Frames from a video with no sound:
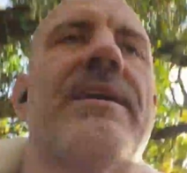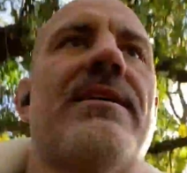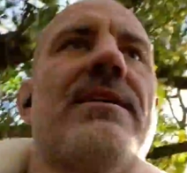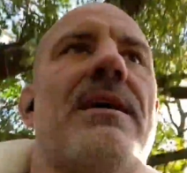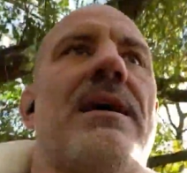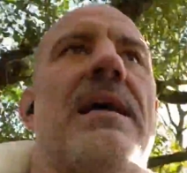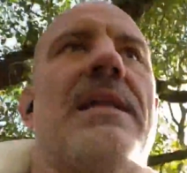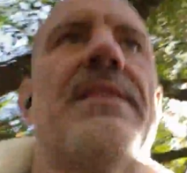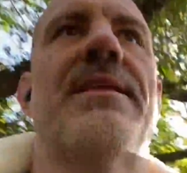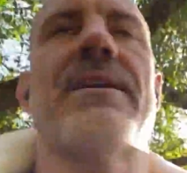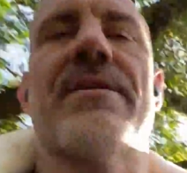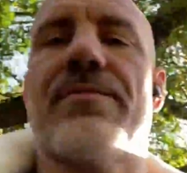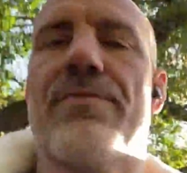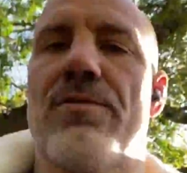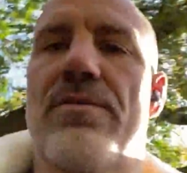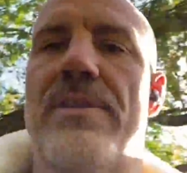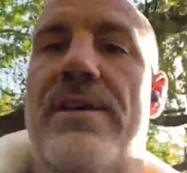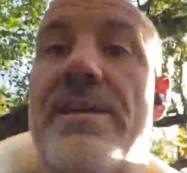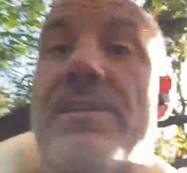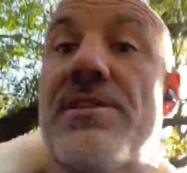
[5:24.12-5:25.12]
And therefore
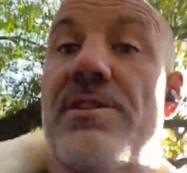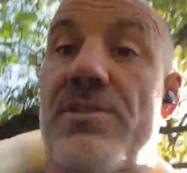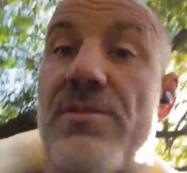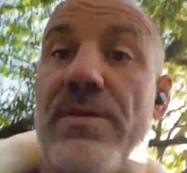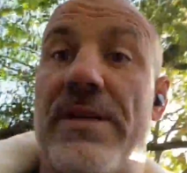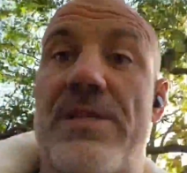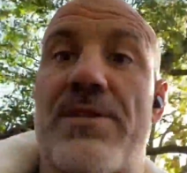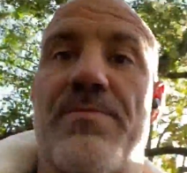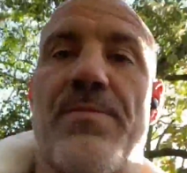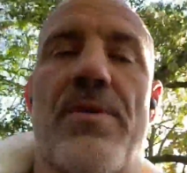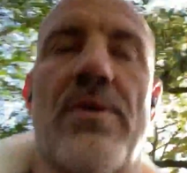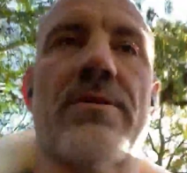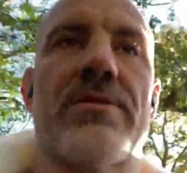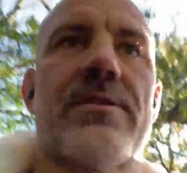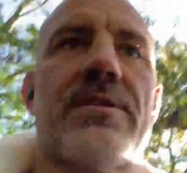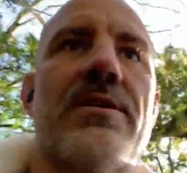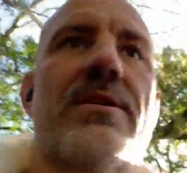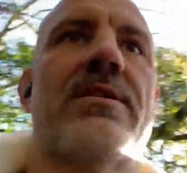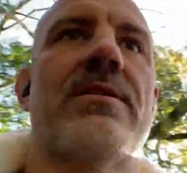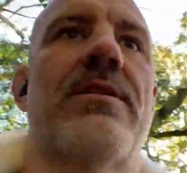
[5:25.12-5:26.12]
there is a sweet spot
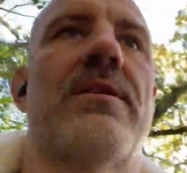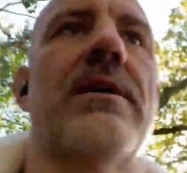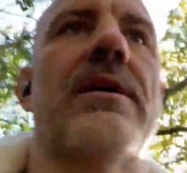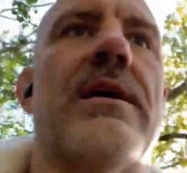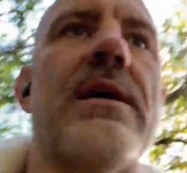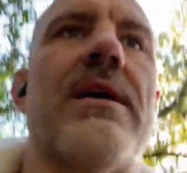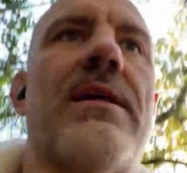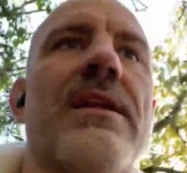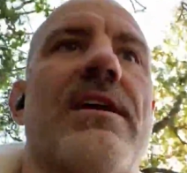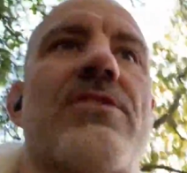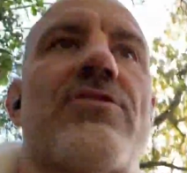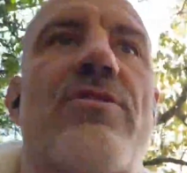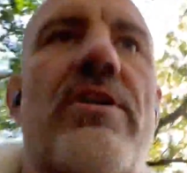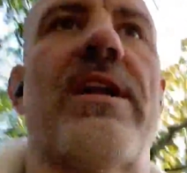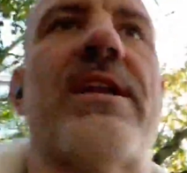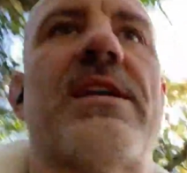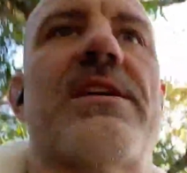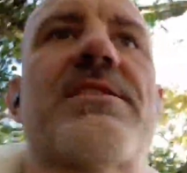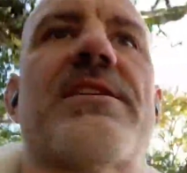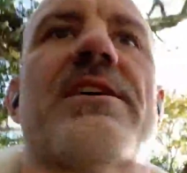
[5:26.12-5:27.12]
in a
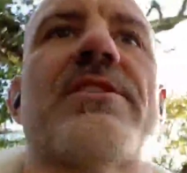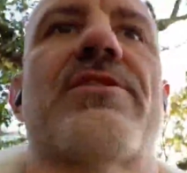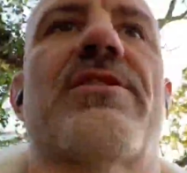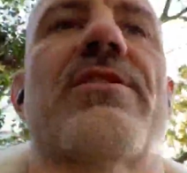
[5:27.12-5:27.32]
training session